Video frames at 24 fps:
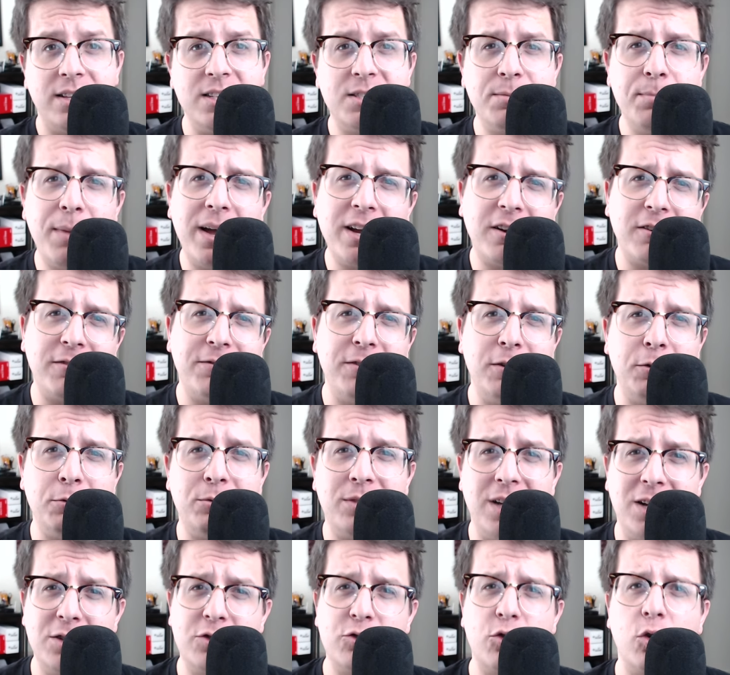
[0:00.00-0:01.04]
This microphone
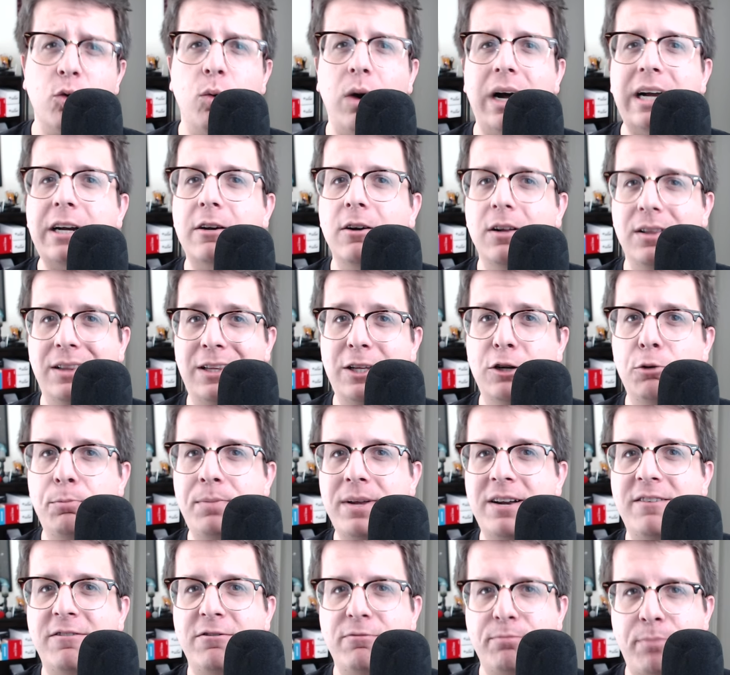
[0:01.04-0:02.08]
does require a little bit
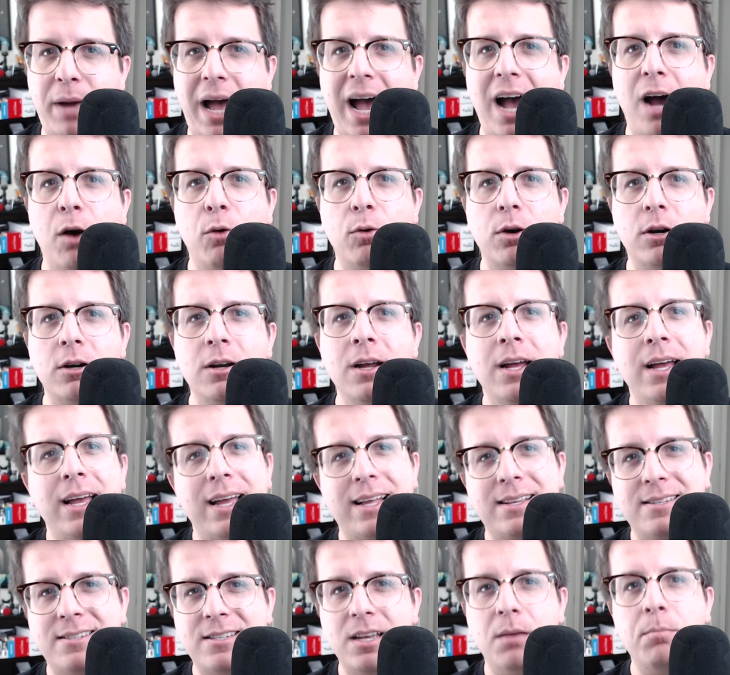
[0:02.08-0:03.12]
of power,
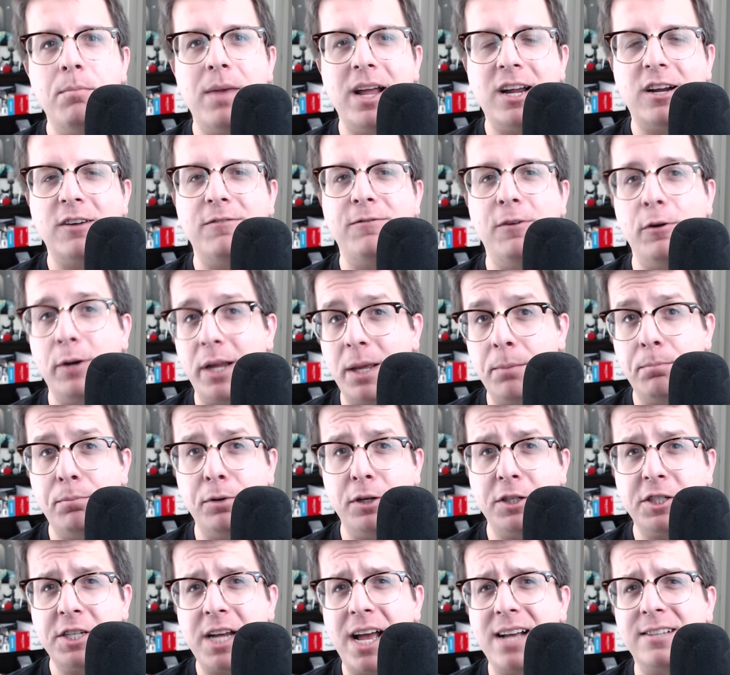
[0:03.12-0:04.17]
and some microphone
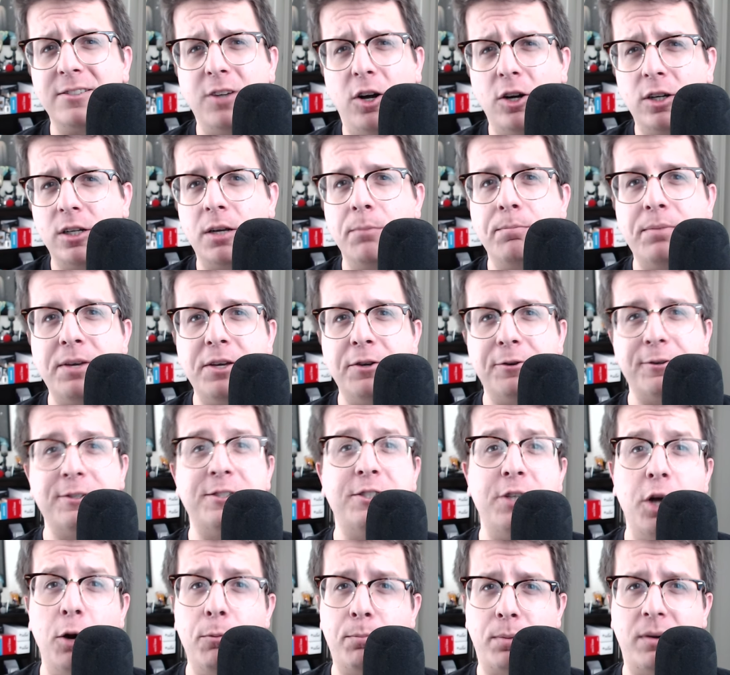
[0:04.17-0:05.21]
input jacks on computers
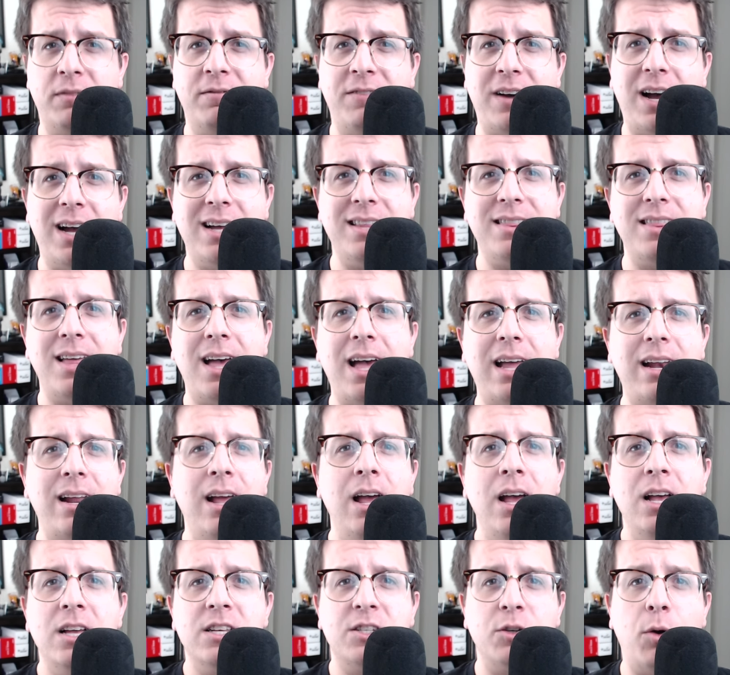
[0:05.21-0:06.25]
don't provide that.
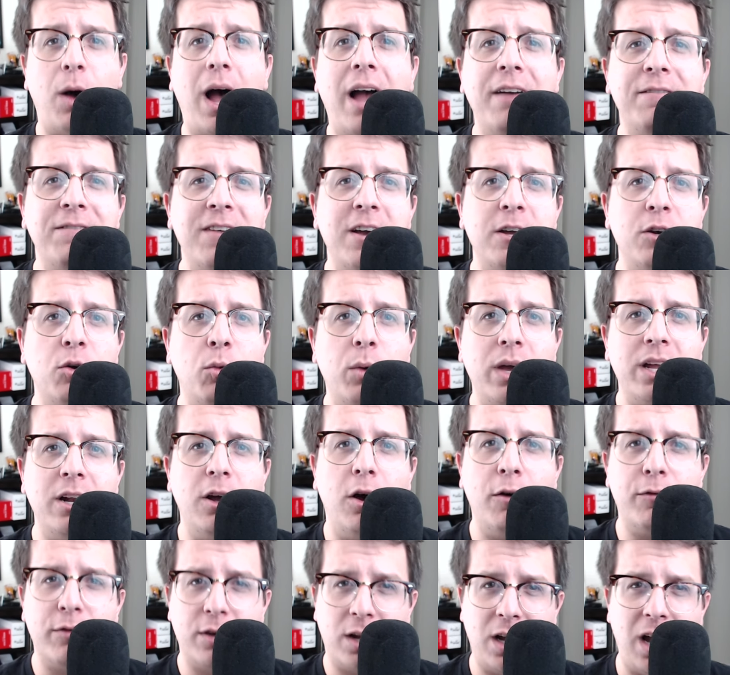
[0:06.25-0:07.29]
So I found a way to
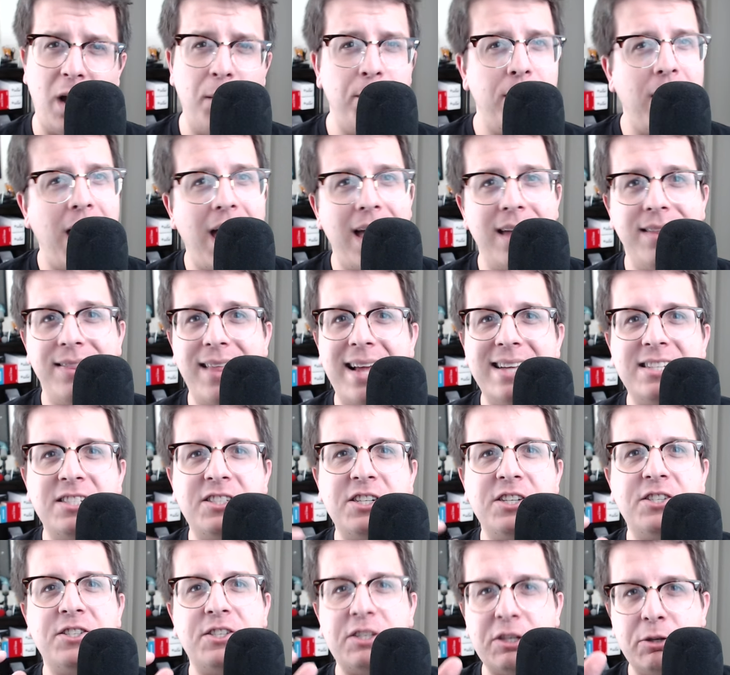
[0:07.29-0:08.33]
overcome that, and that's
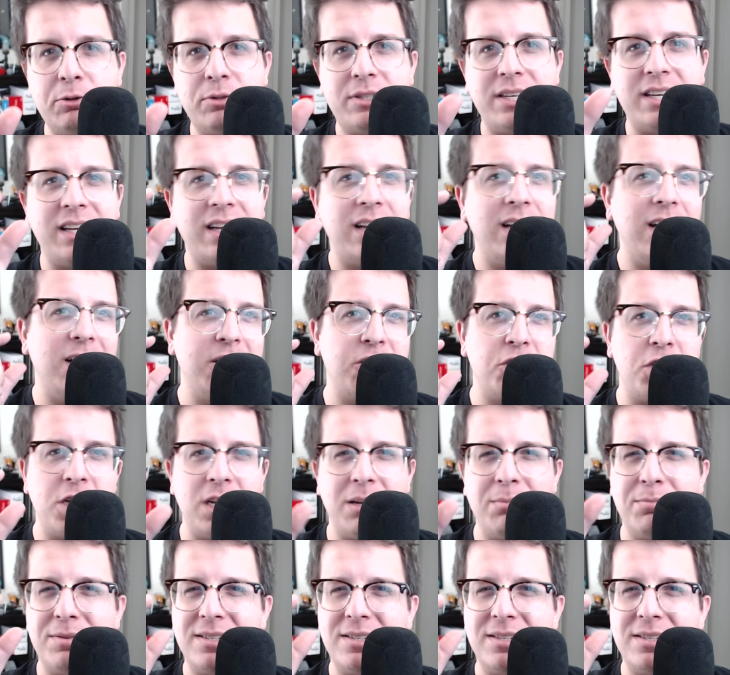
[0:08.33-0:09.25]
just using a cheap